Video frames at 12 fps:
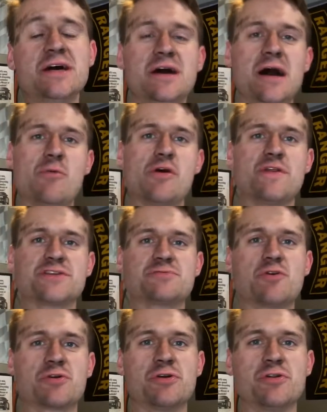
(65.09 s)
I want the
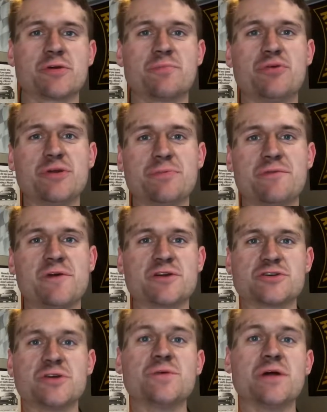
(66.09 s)
smoker to look pretty
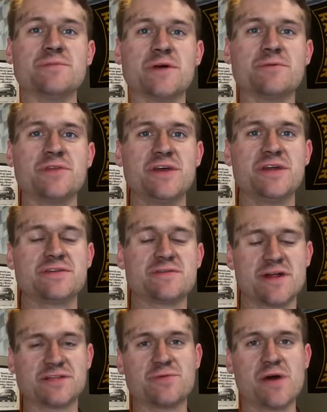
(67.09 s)
professional when I'm done with it, so
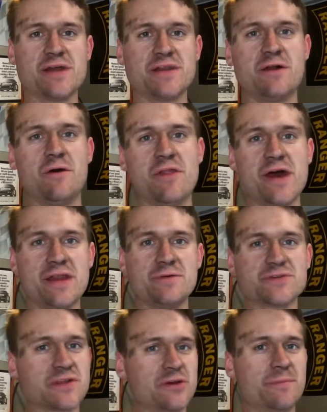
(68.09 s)
that's why I did all that. It was
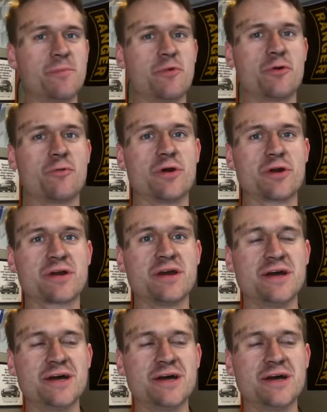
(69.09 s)
a little bit more work.